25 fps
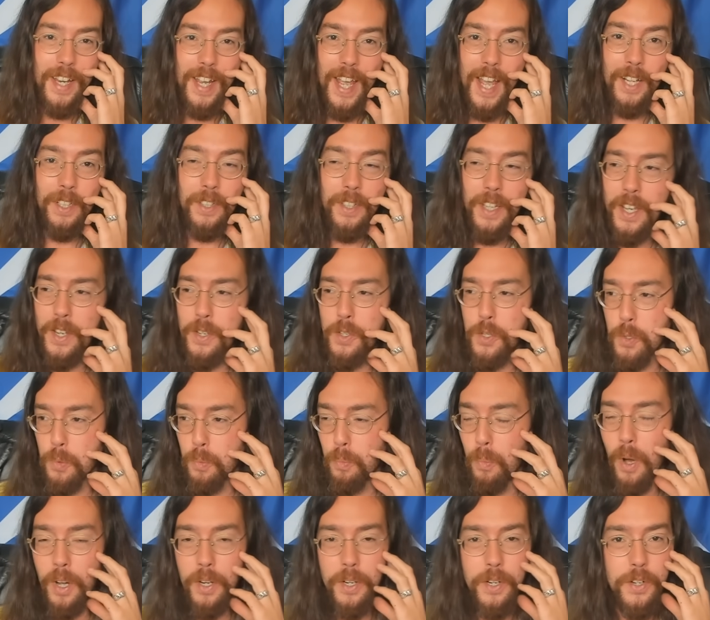at least
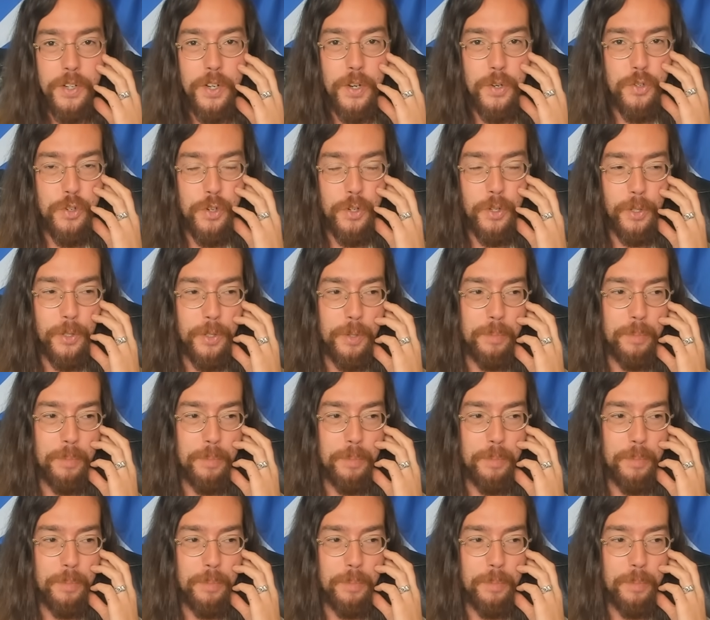one additional